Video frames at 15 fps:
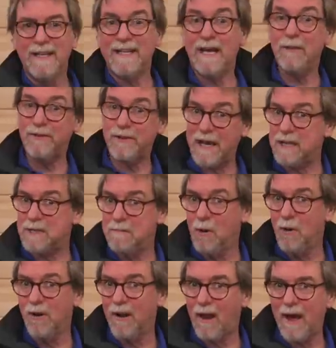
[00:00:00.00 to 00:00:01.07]
Now that's
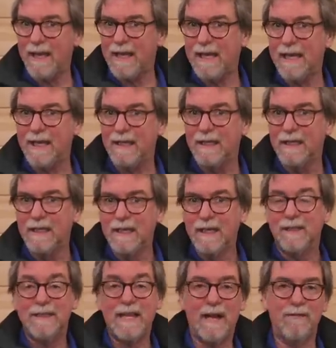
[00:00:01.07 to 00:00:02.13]
more like it.
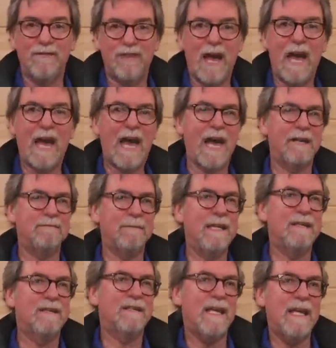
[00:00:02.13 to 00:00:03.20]
Now that had me
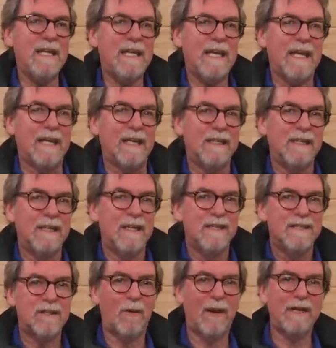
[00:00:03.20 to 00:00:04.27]
thinking.
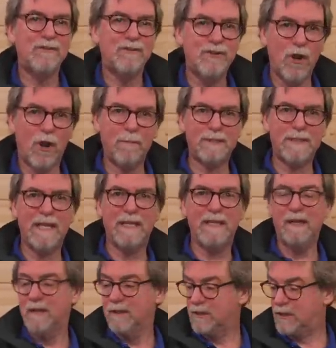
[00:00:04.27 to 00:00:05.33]
So I dropped
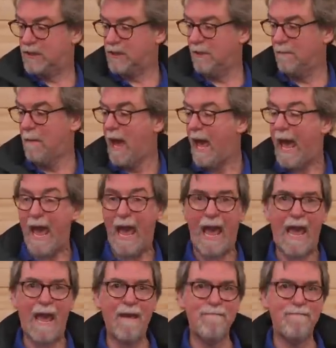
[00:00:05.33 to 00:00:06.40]
in some
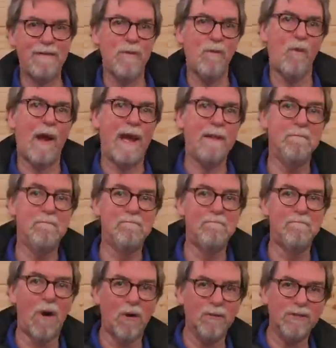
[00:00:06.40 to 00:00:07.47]
heavyweight
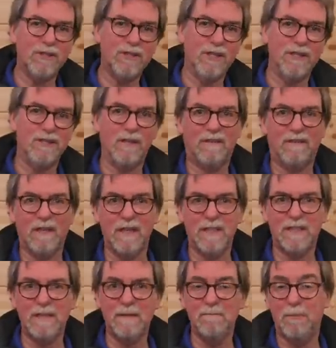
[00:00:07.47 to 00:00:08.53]
monsters at
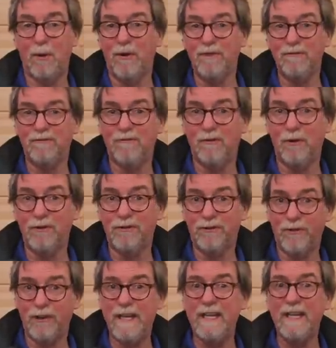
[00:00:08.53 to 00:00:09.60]

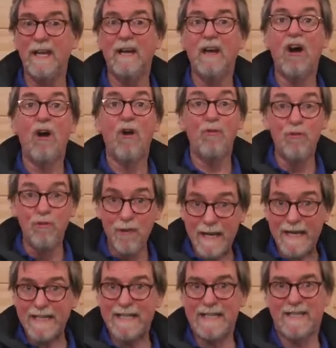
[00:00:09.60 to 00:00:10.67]
13.43
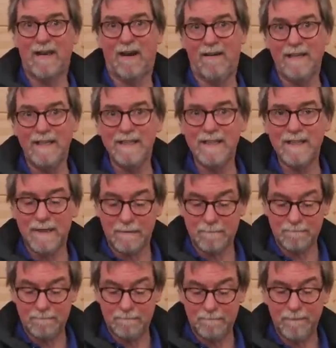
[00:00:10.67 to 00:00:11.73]
redesigns
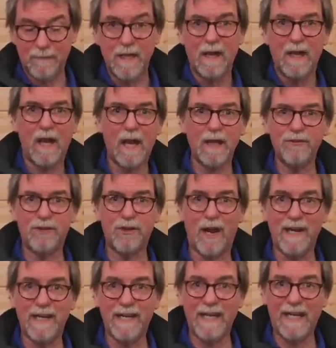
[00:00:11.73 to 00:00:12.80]
and
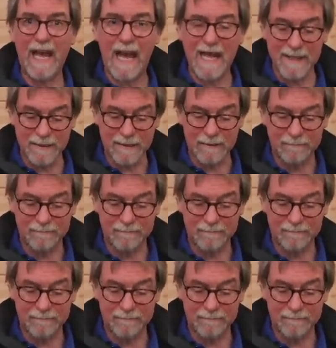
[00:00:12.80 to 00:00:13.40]
tried it again.